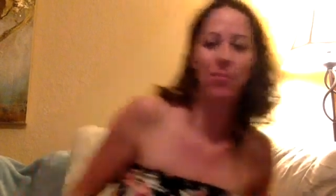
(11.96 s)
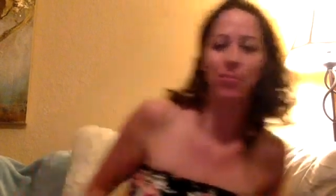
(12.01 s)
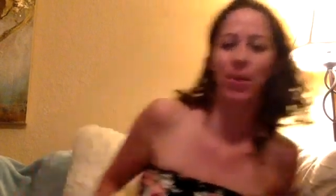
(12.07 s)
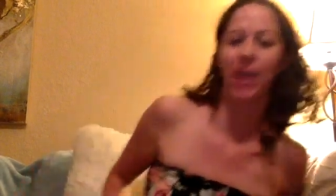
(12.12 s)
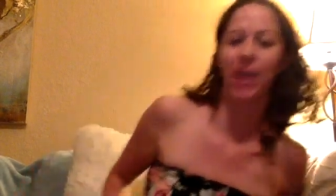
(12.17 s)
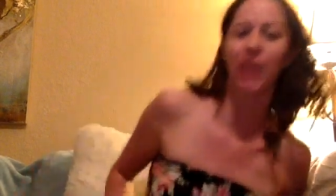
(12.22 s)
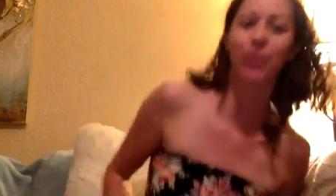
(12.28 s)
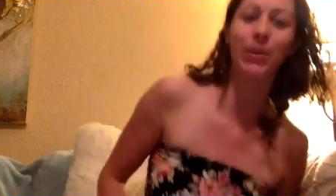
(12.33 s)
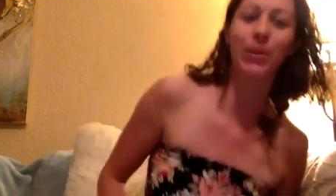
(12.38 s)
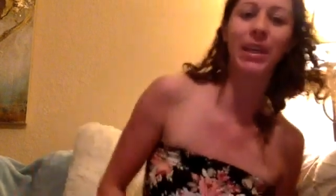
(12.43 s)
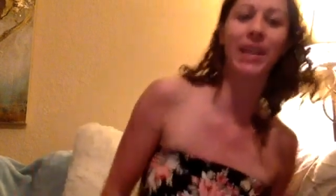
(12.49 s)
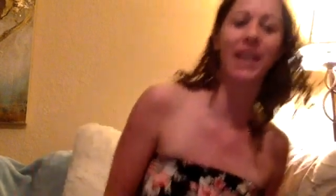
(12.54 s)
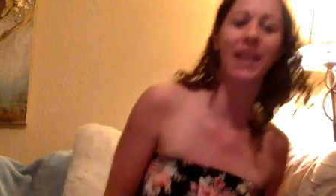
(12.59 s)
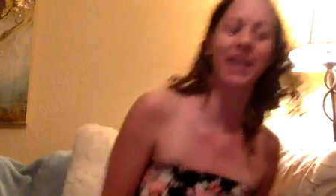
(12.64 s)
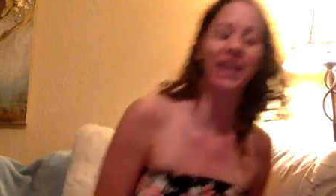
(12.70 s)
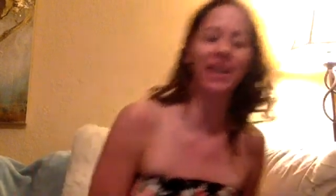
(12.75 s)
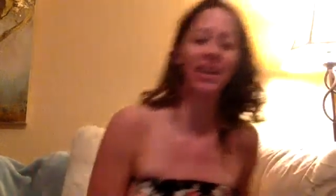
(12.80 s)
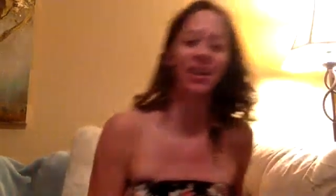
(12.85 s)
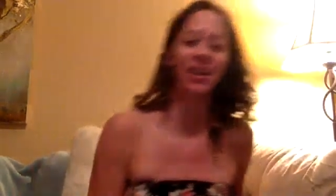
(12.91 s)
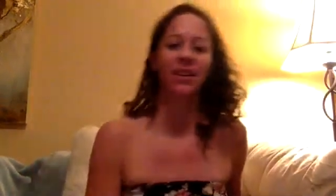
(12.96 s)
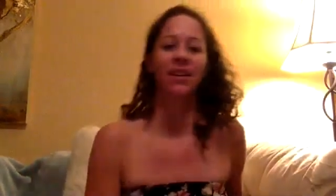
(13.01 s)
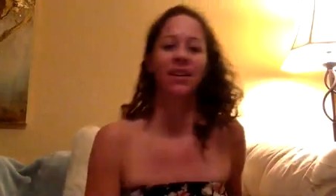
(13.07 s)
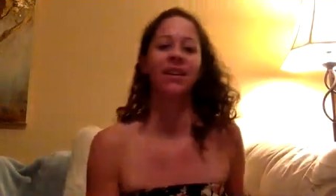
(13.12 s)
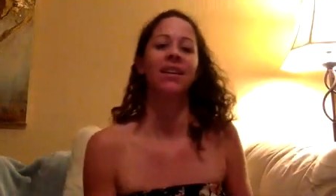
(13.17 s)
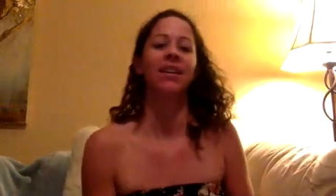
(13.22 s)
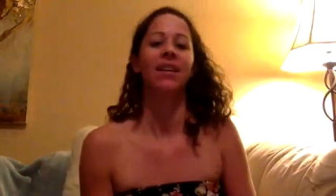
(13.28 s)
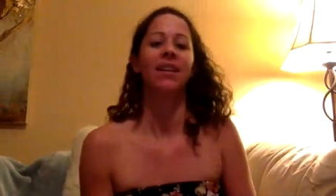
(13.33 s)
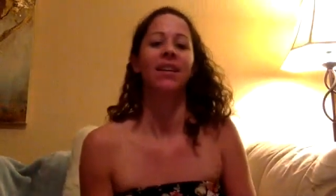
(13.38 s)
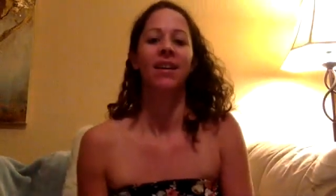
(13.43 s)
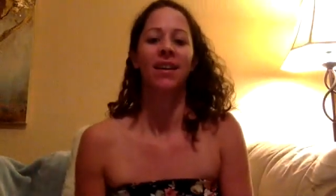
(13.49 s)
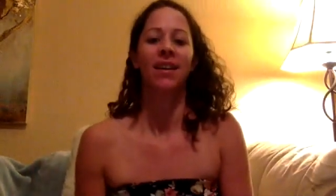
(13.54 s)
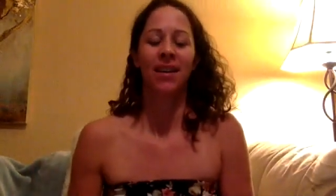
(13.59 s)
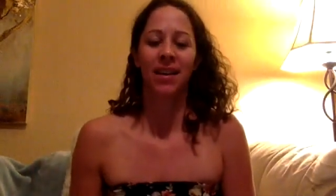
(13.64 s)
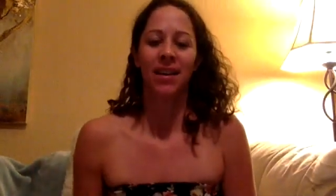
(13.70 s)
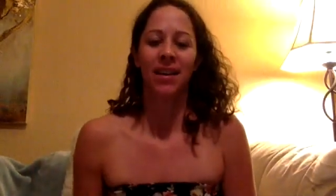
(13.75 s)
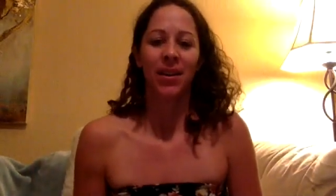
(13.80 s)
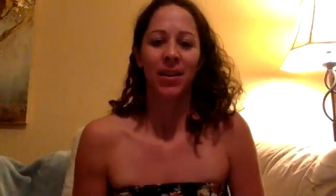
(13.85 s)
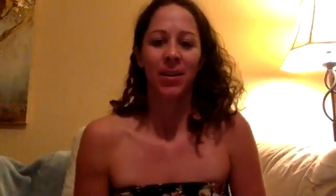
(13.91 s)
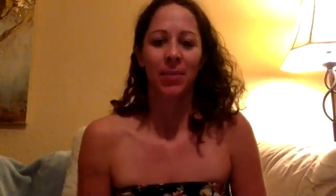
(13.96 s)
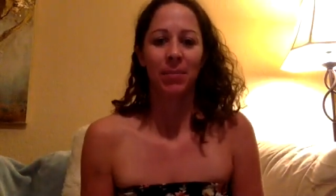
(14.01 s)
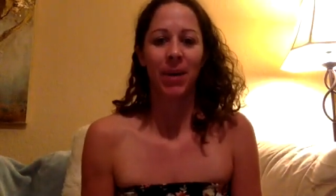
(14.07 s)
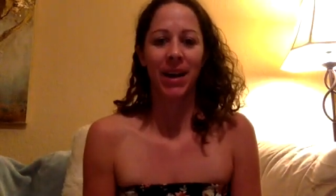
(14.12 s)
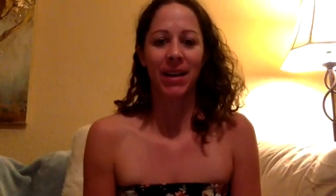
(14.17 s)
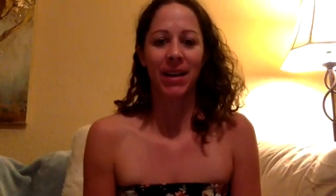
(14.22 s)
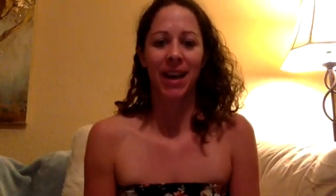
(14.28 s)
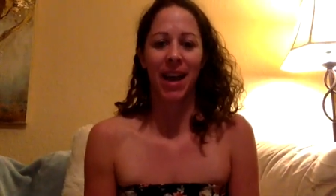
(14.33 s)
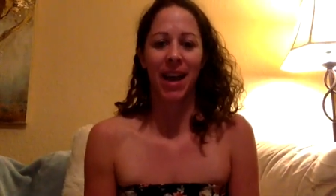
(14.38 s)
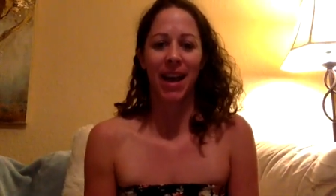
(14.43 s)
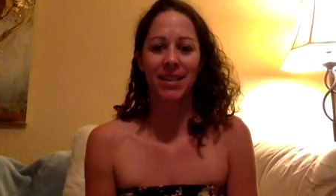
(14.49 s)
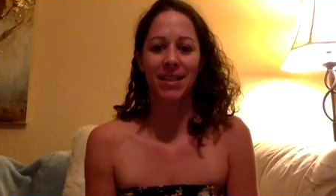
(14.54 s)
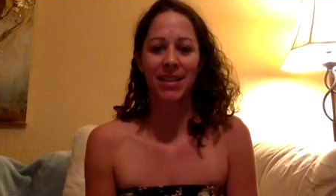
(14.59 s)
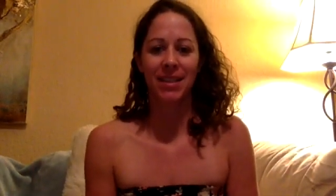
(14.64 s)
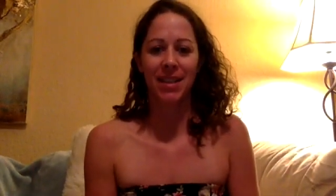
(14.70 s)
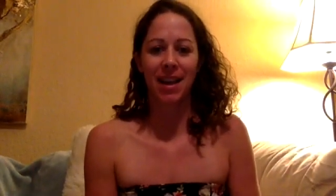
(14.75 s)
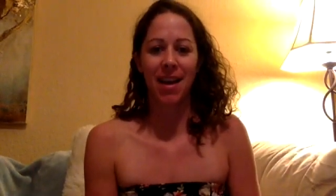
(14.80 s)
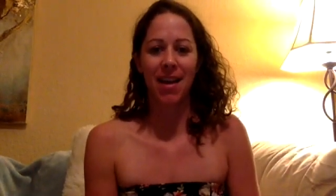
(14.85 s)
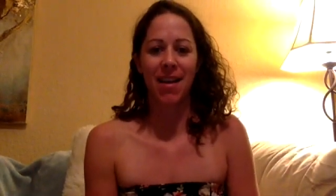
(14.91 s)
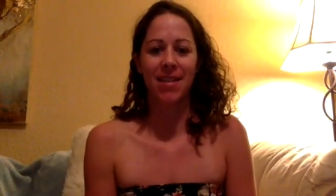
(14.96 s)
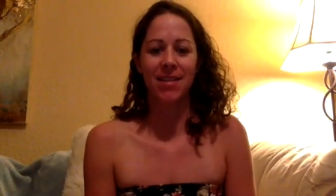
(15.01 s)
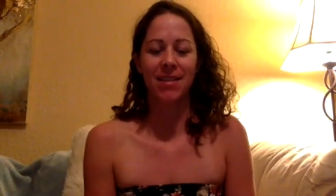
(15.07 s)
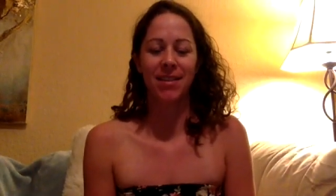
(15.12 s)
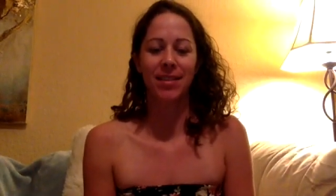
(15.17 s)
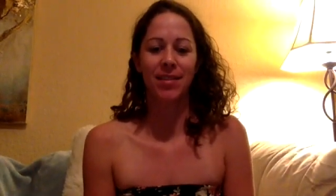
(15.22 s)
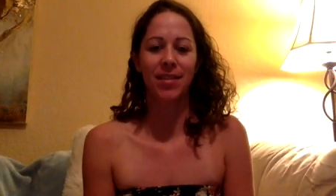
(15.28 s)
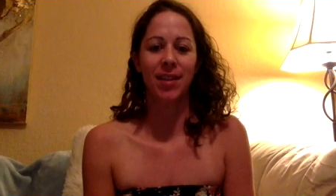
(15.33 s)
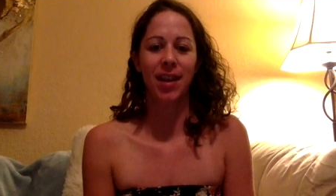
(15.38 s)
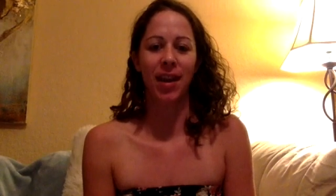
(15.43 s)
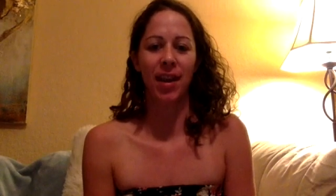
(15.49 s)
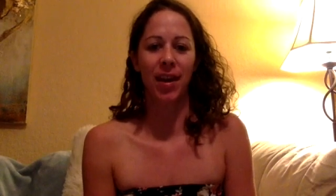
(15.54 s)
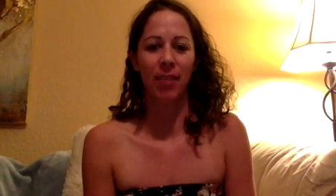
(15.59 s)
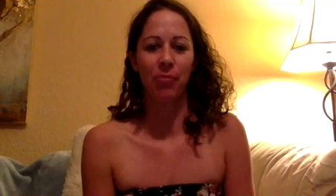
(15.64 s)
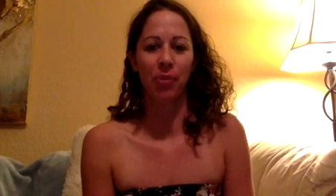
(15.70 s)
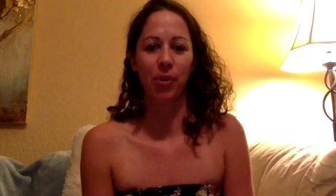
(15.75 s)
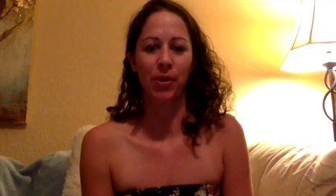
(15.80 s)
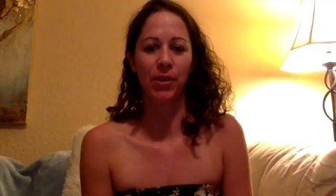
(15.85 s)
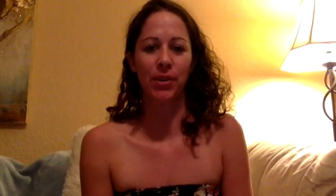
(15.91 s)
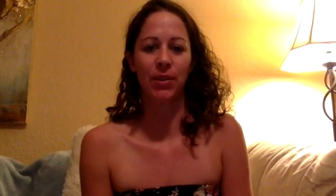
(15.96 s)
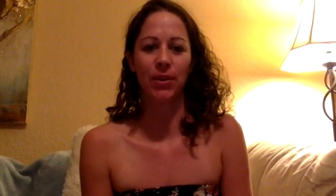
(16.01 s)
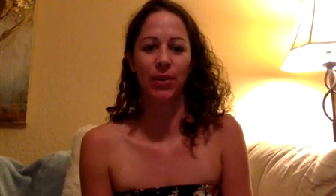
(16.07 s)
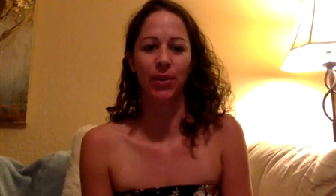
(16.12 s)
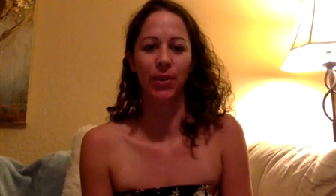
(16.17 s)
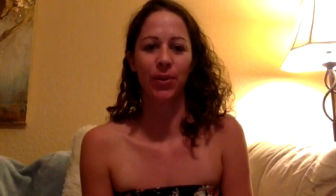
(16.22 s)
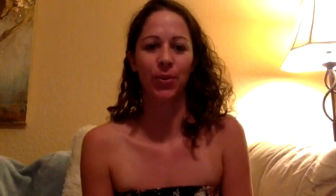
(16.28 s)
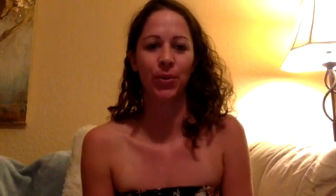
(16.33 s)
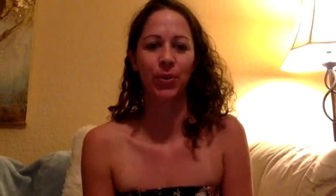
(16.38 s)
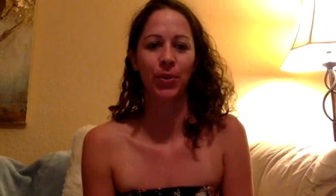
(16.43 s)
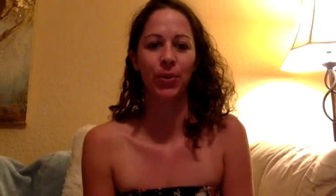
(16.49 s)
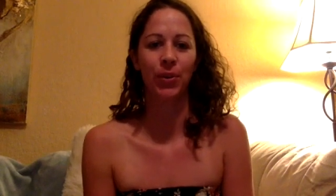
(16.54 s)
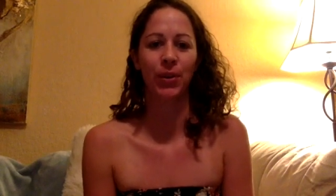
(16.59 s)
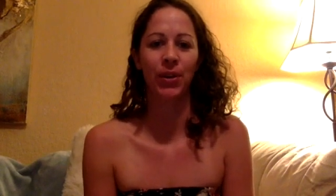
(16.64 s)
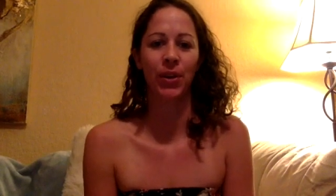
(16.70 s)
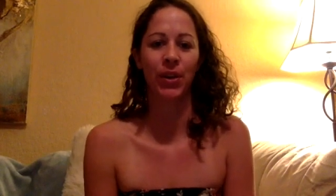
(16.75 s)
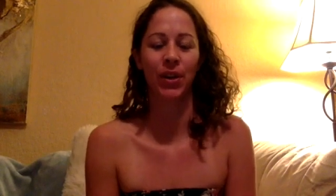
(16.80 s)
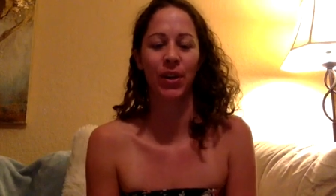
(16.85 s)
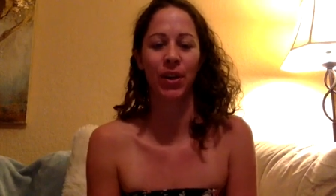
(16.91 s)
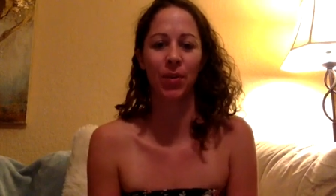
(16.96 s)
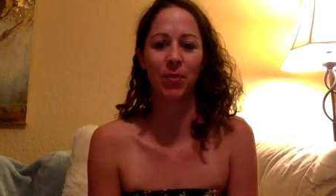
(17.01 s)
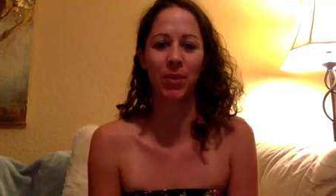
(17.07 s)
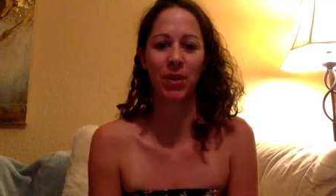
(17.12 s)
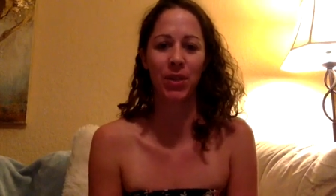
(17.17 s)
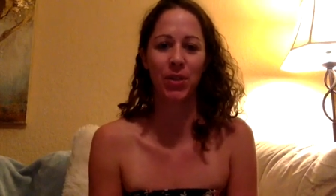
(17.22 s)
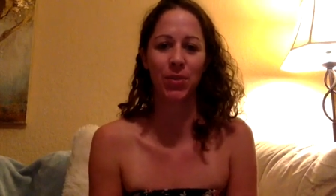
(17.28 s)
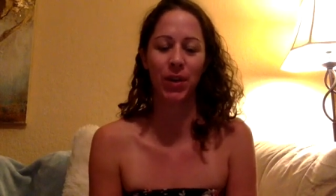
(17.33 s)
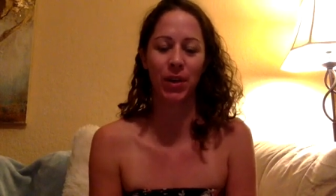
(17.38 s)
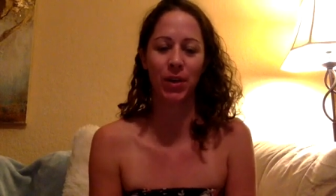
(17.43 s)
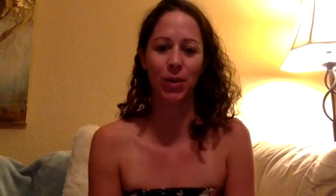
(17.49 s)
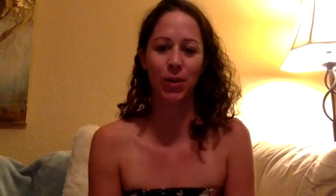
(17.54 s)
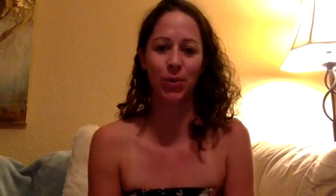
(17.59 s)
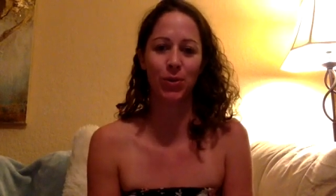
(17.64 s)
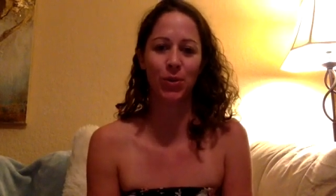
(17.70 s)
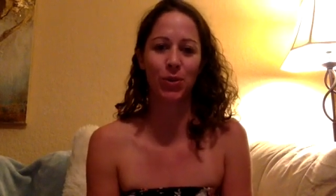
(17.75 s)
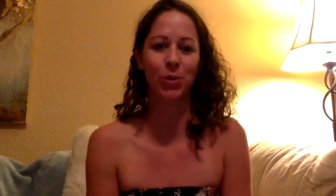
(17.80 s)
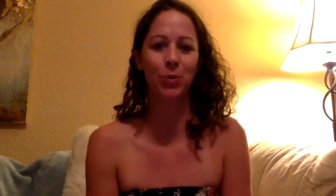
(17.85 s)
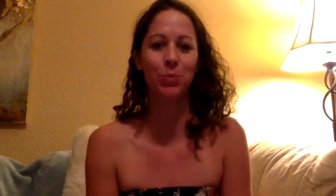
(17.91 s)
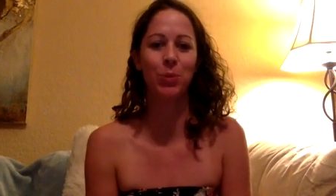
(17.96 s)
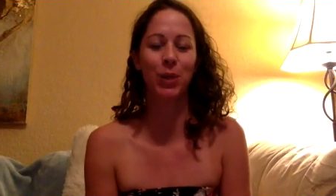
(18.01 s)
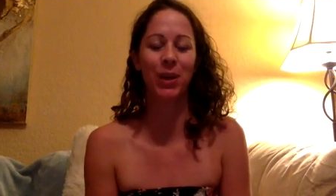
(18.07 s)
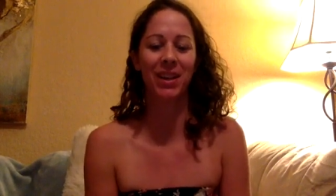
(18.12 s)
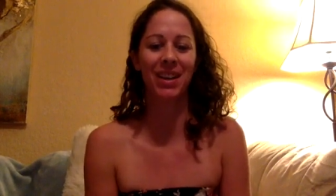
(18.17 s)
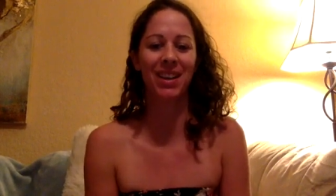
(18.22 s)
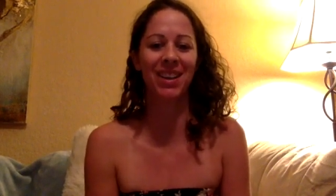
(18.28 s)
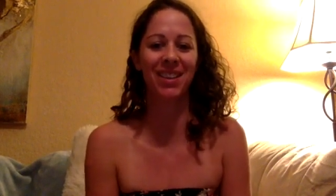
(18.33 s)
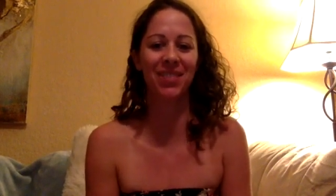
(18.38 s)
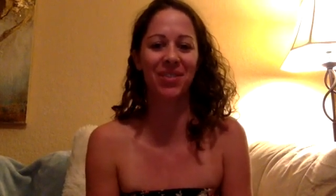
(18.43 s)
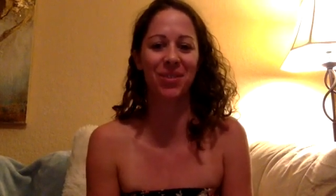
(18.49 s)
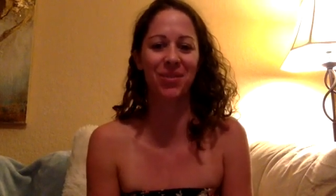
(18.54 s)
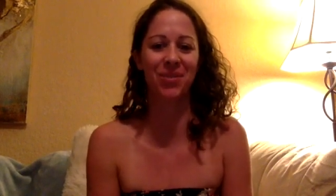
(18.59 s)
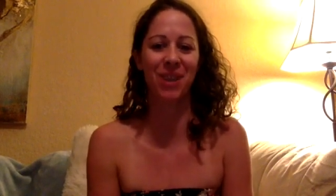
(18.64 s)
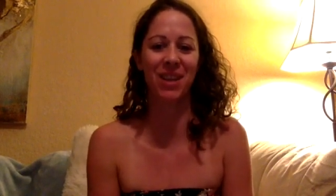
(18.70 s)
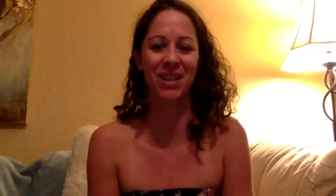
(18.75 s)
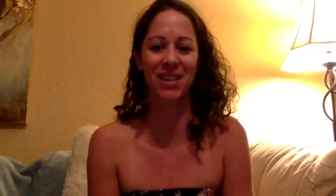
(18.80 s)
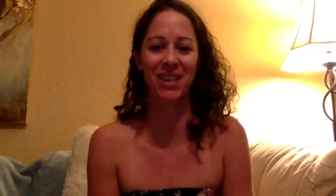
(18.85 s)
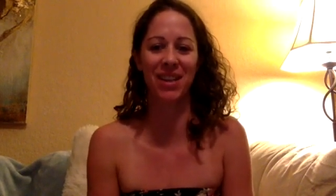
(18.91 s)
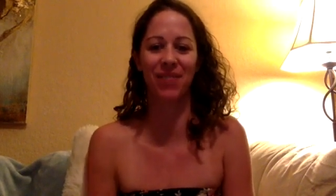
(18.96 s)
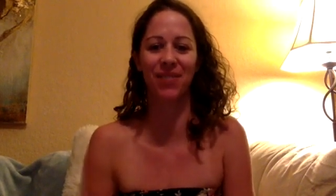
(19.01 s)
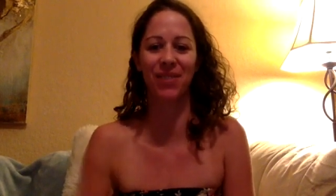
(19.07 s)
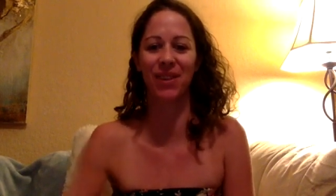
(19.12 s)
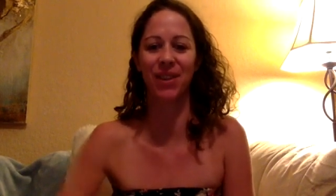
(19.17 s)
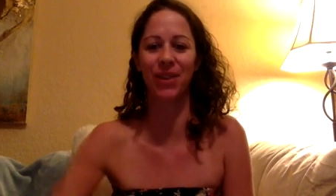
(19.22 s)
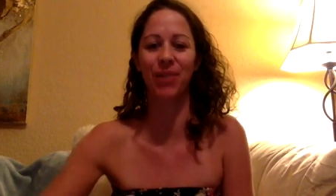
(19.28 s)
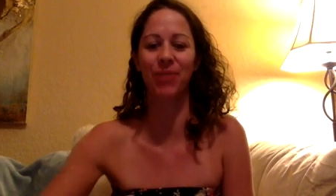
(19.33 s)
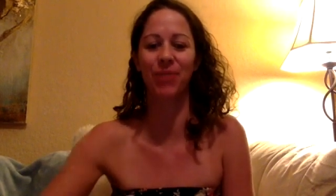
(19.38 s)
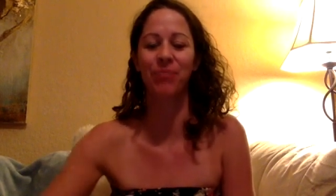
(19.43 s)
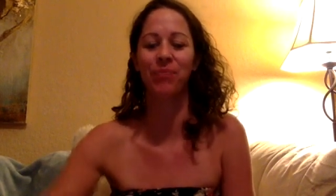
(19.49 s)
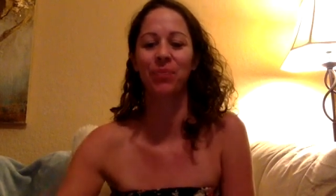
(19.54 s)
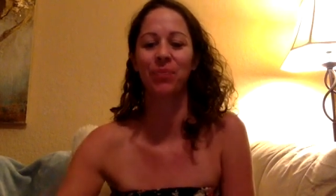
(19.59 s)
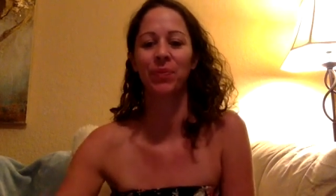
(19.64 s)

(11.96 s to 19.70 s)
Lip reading: my weekly podcast, and also coming to you on YouTube if you're watching on video.